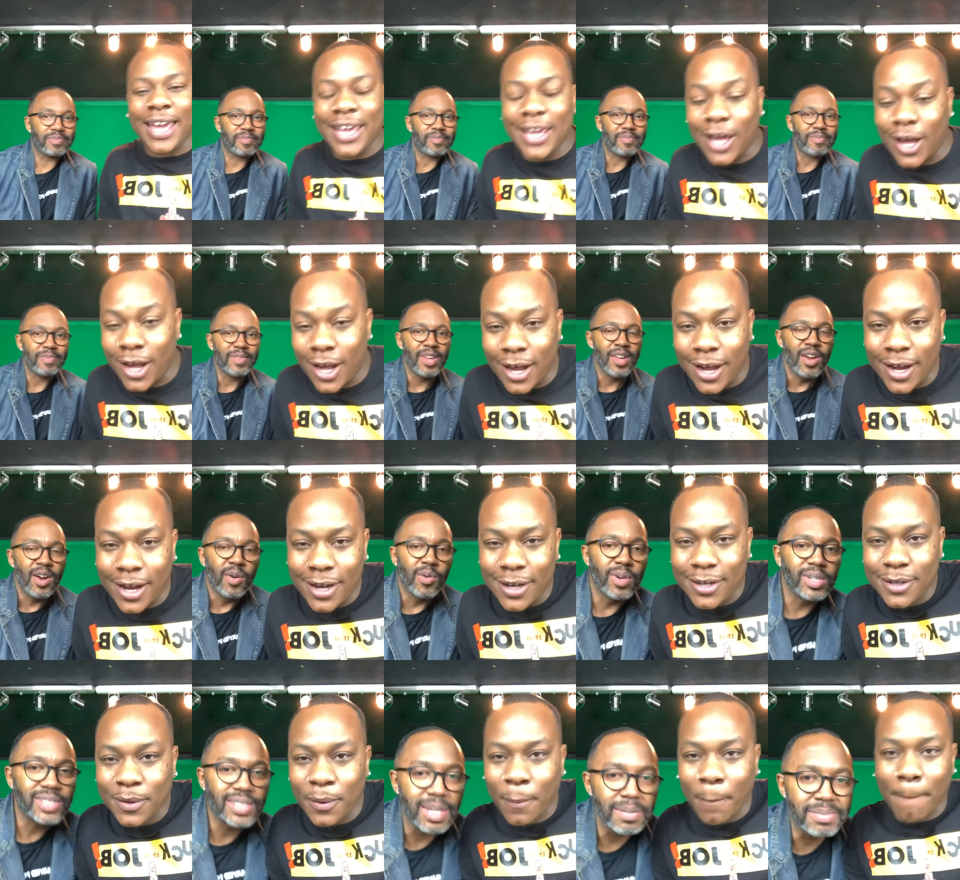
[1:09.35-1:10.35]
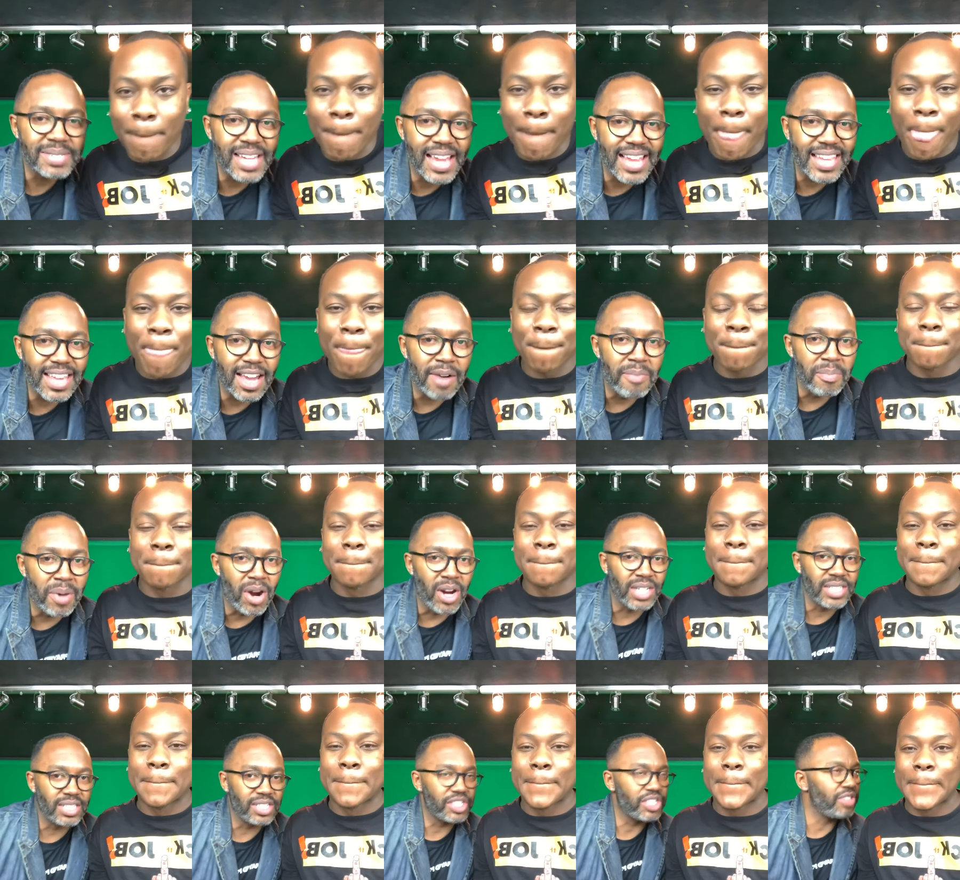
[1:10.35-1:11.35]
Speaker 1: y'all. What's up, Danielle Martin?
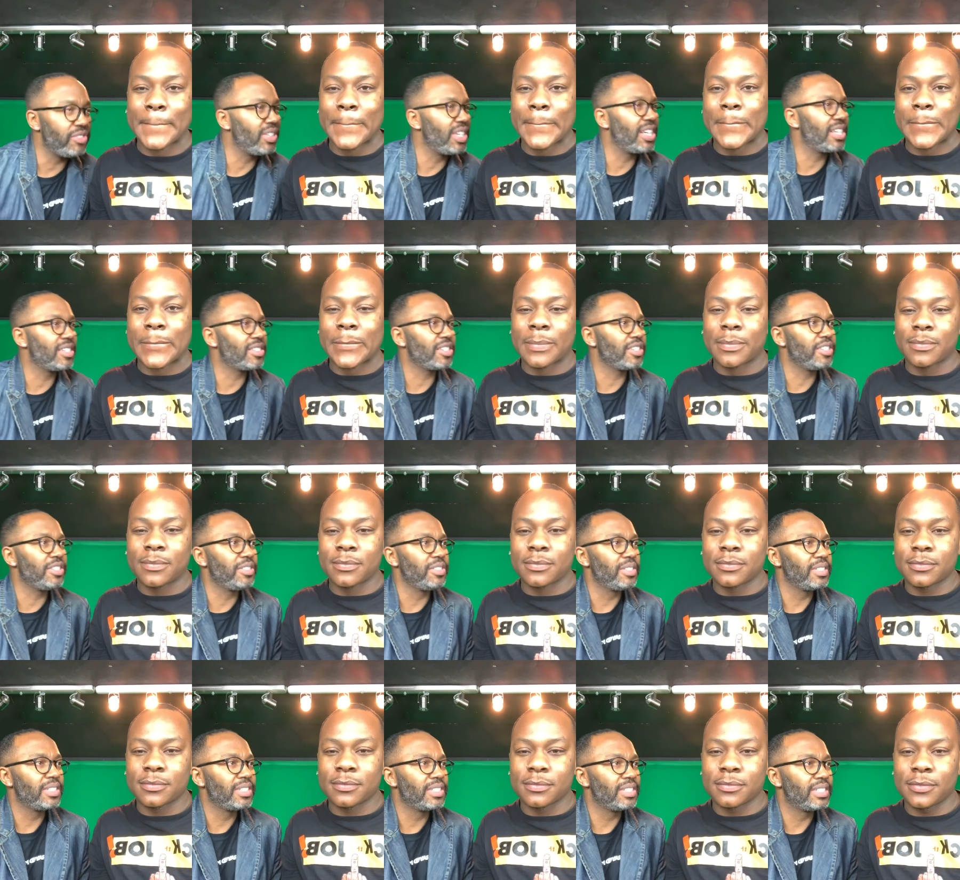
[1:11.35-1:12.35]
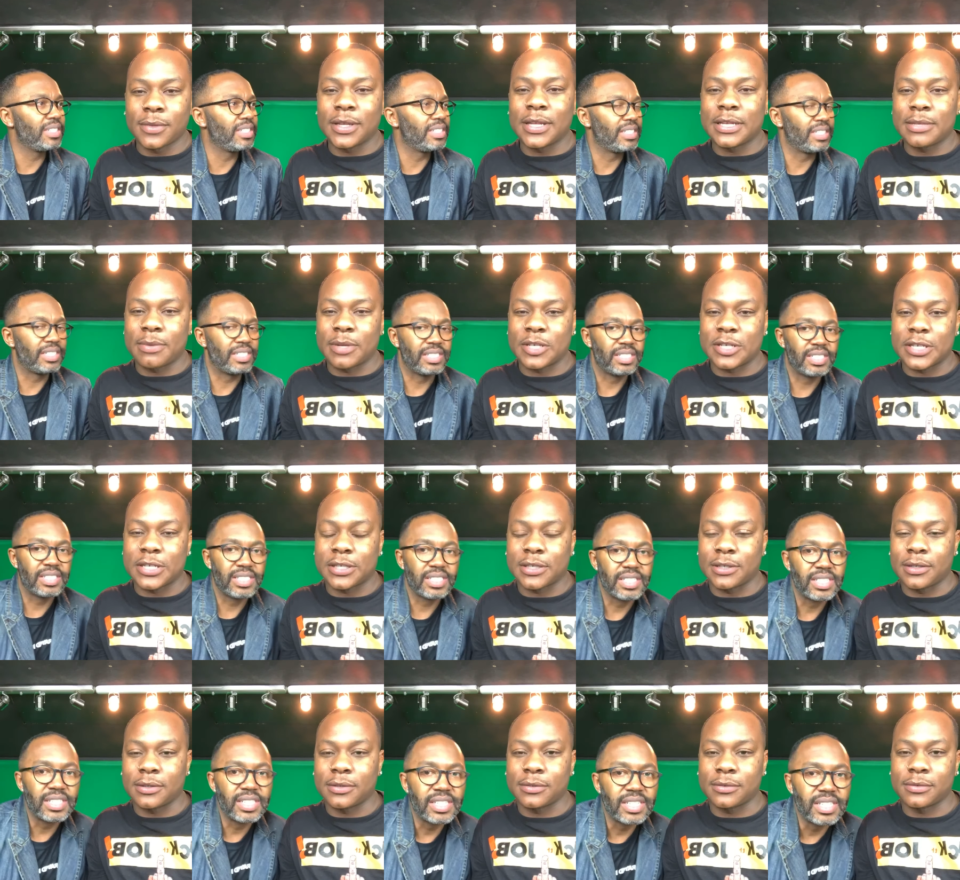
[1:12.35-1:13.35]
Is she related to you? Yeah, that's my sister.
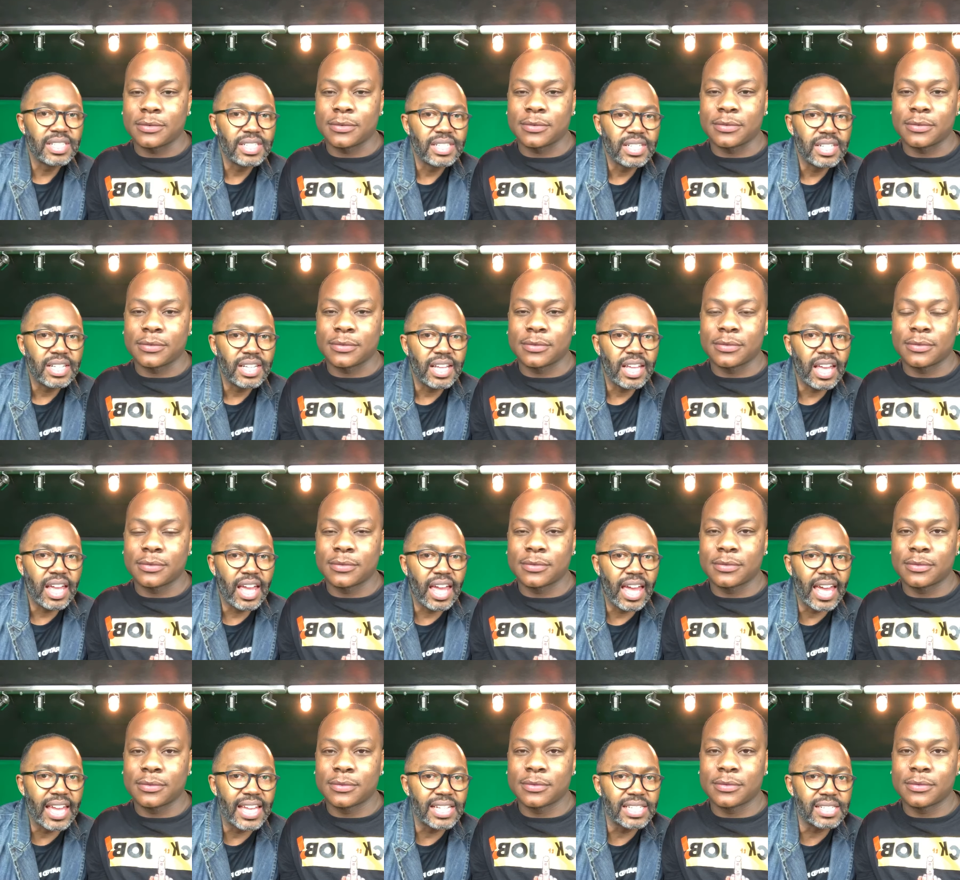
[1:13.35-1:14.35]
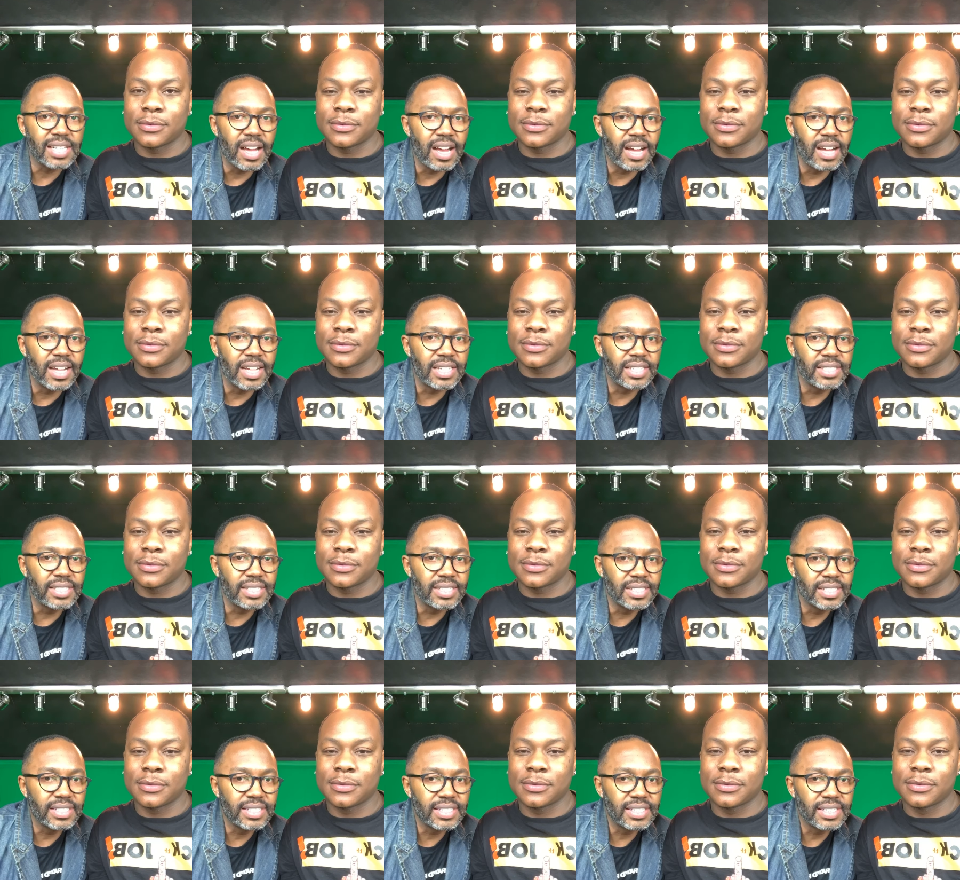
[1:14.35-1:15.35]
Anton.
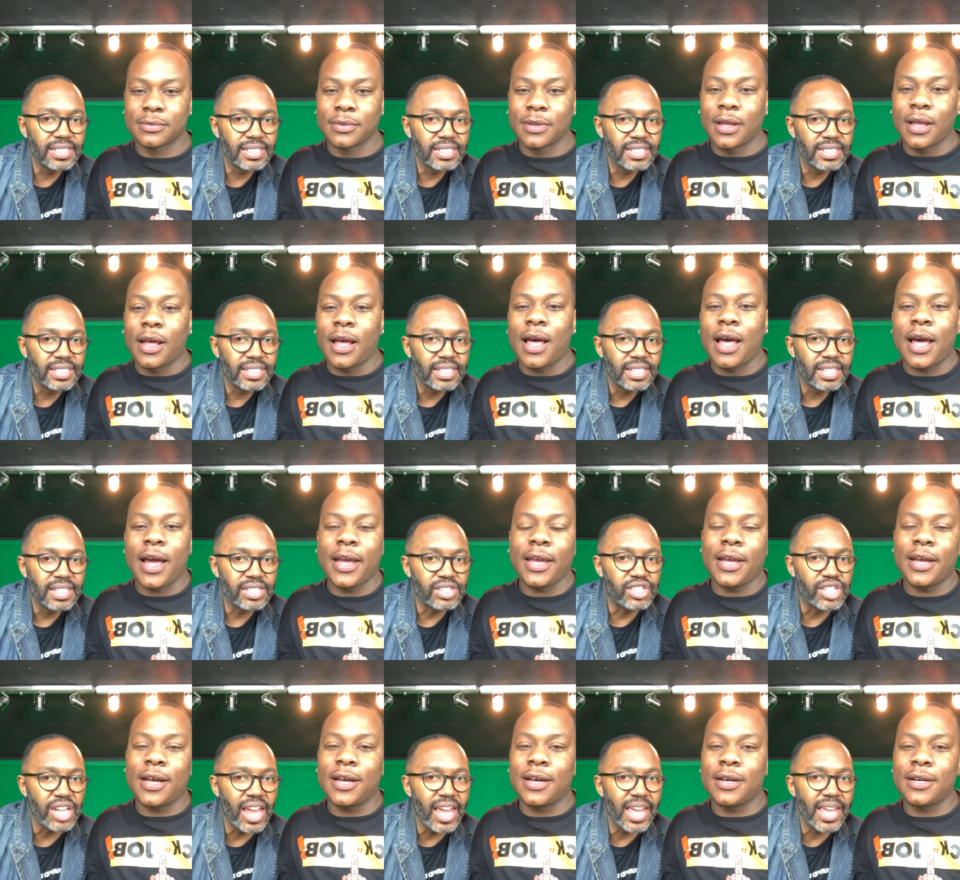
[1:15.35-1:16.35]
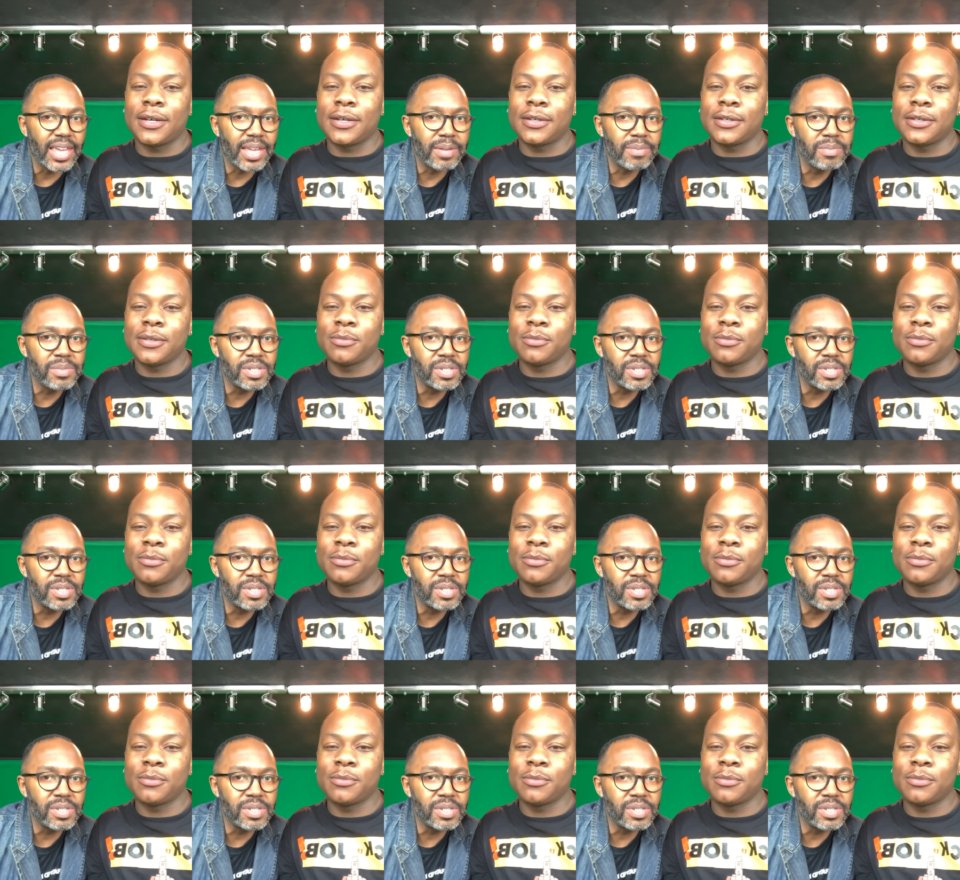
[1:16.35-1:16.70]
Hi, James,